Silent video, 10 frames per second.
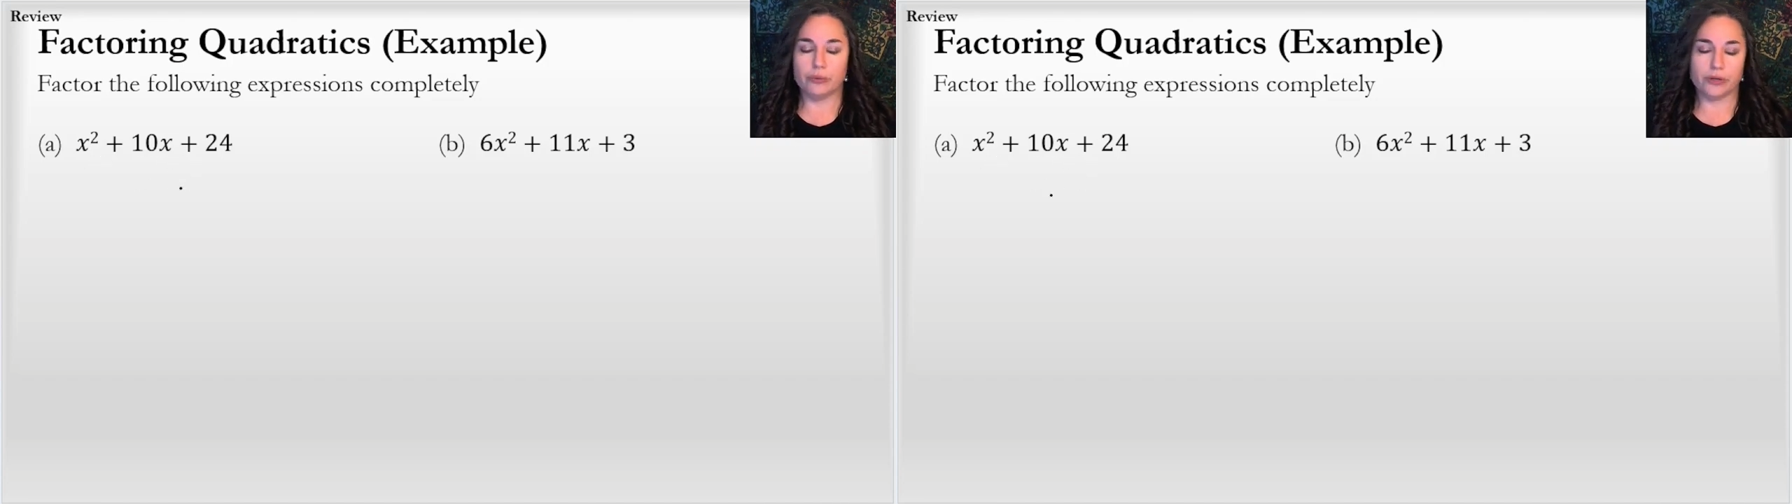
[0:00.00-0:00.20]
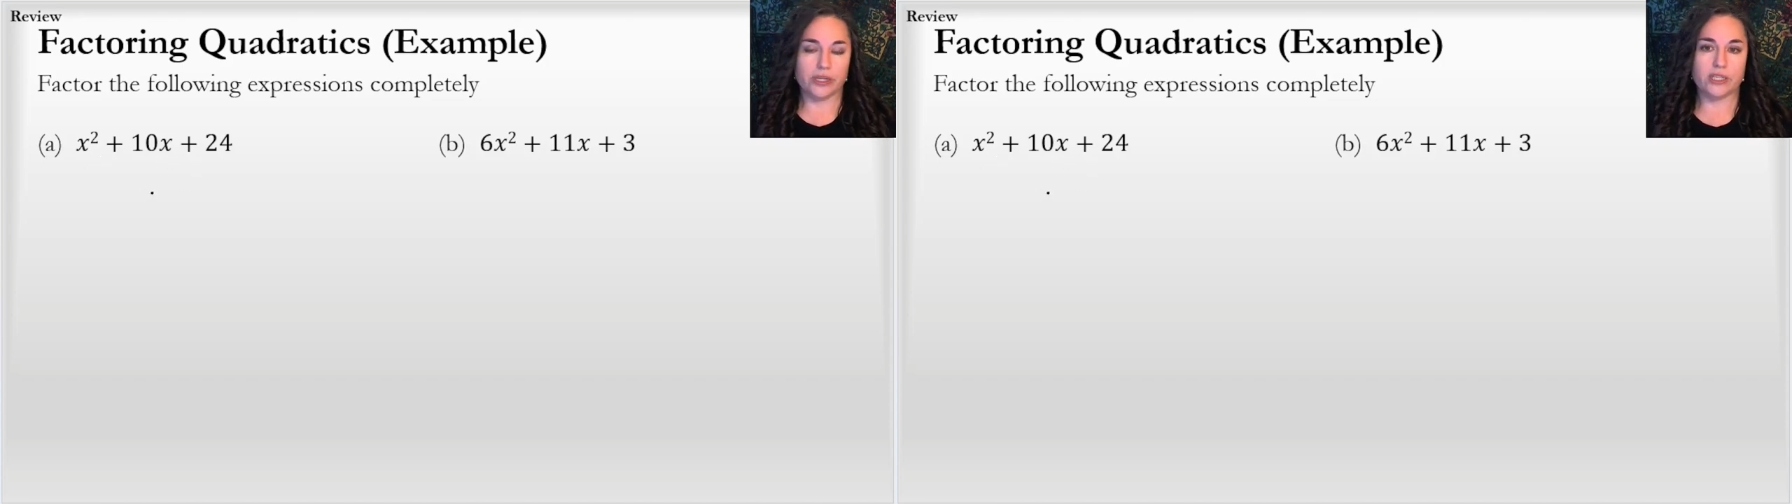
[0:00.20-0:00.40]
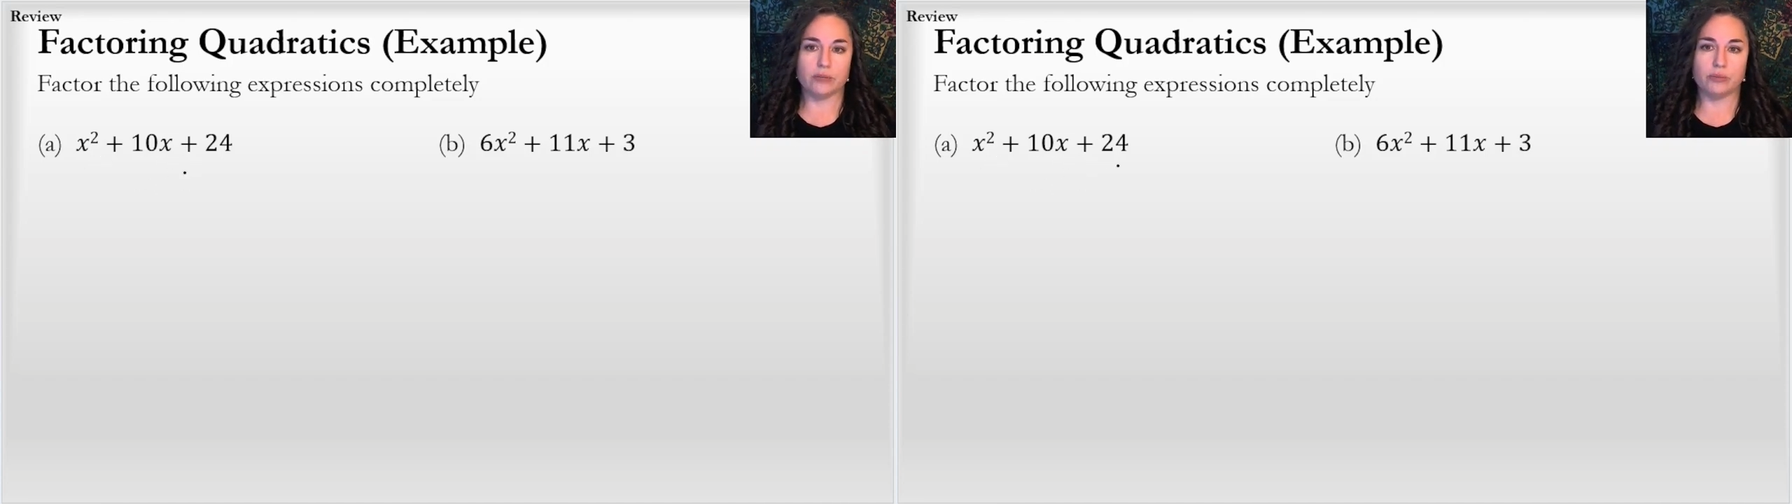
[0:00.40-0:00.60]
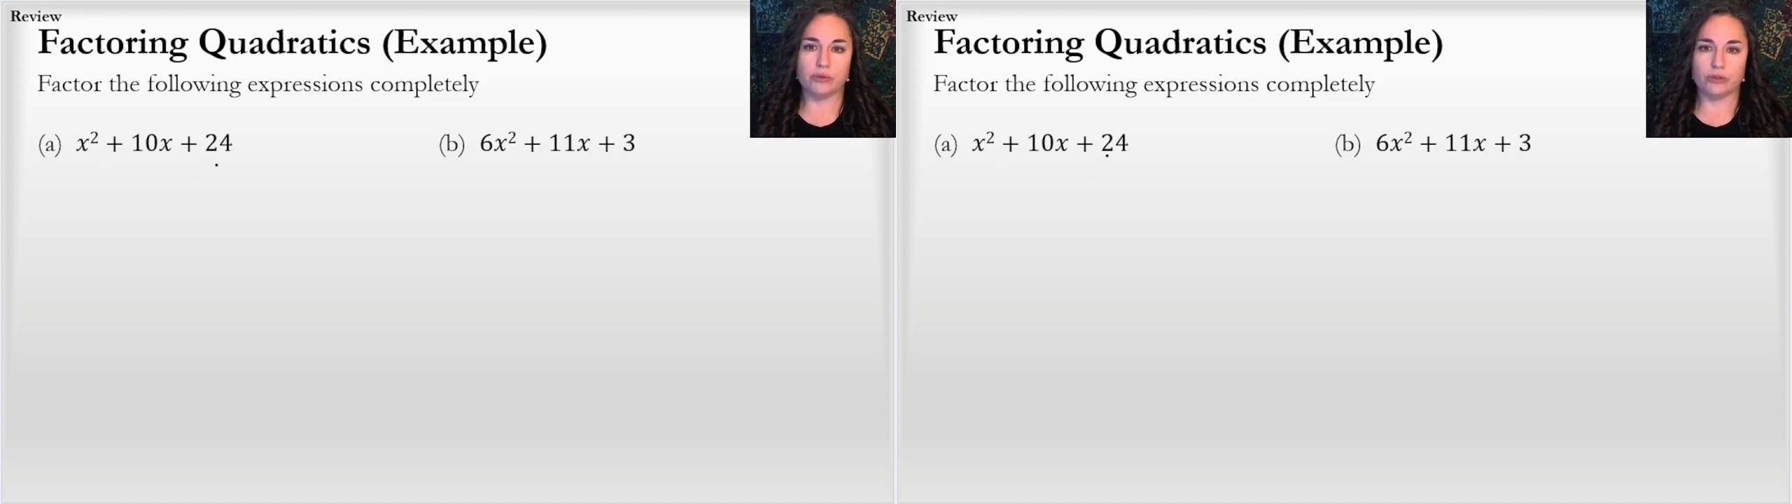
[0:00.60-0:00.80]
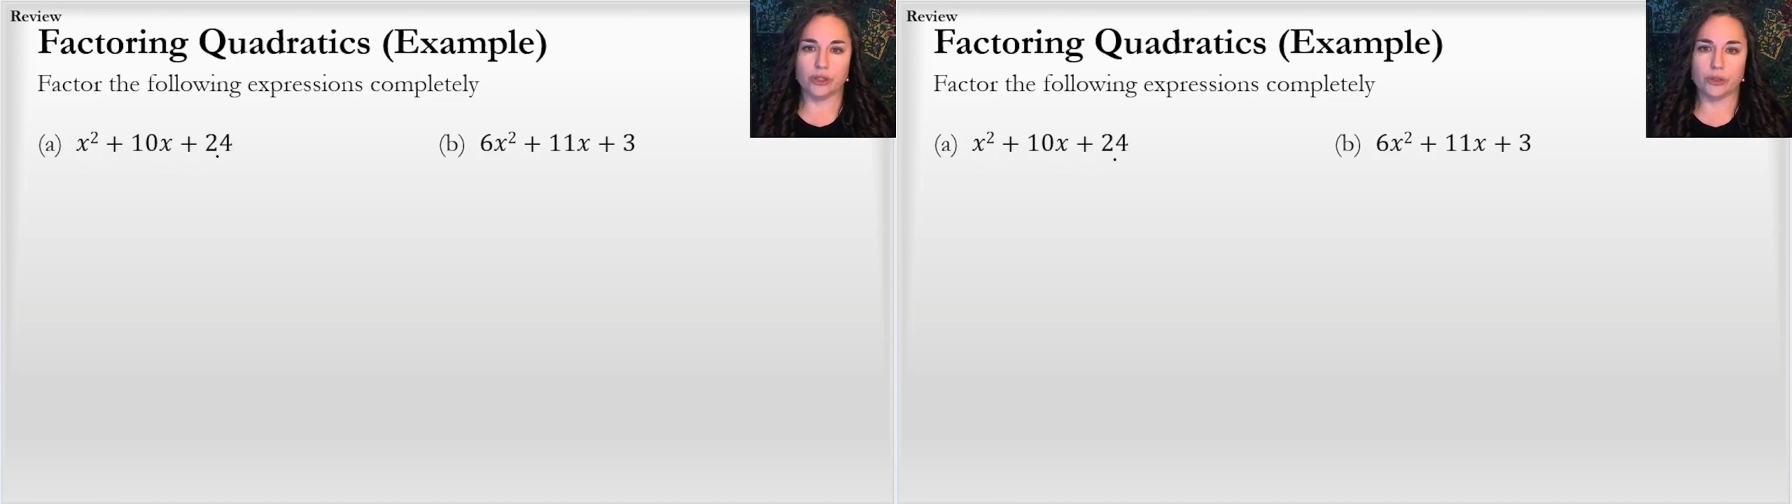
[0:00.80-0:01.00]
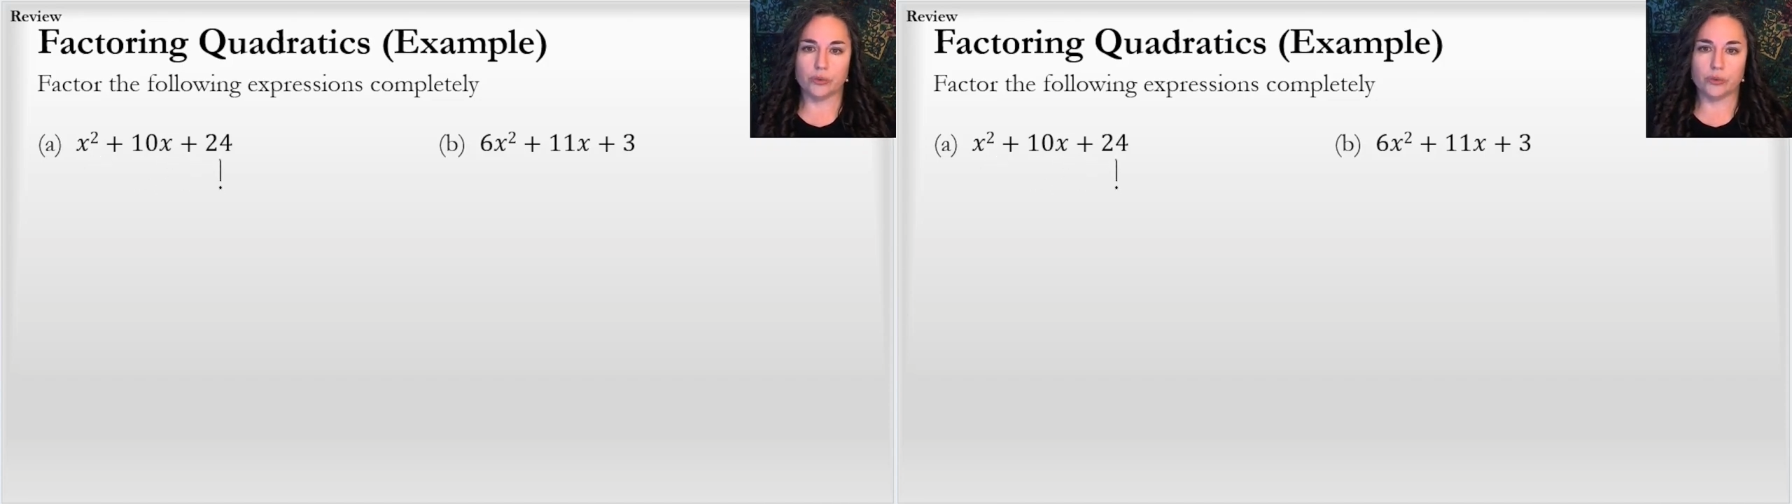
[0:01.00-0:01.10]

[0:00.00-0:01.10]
pretty simple for you.